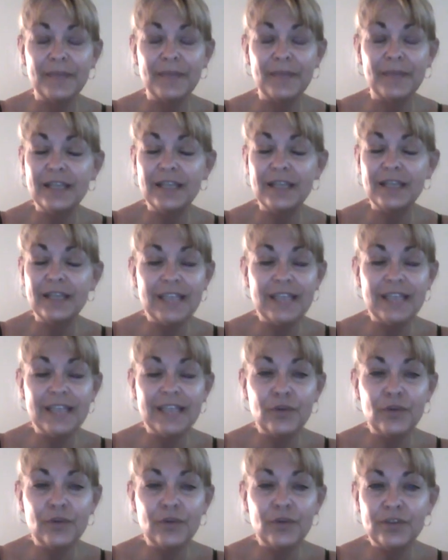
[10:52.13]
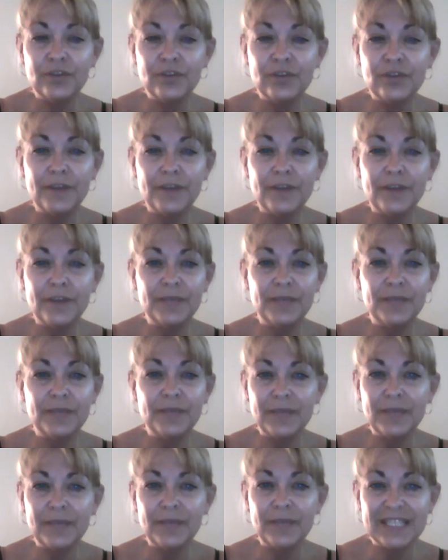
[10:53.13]
And it's now your job to be
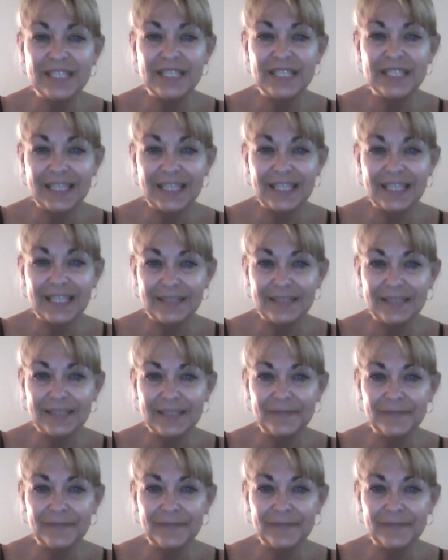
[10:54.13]
able to see it.